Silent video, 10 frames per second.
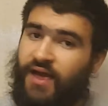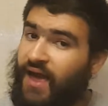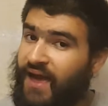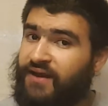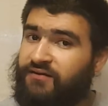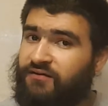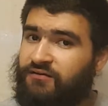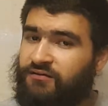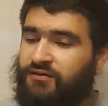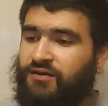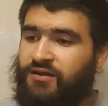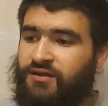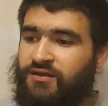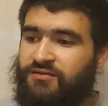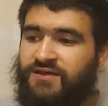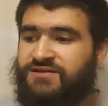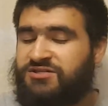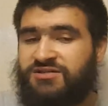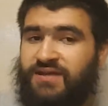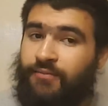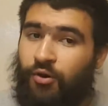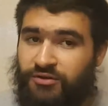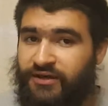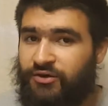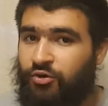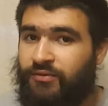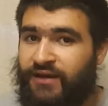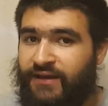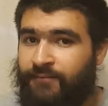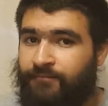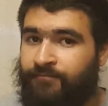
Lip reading: And this is just him holding it normally.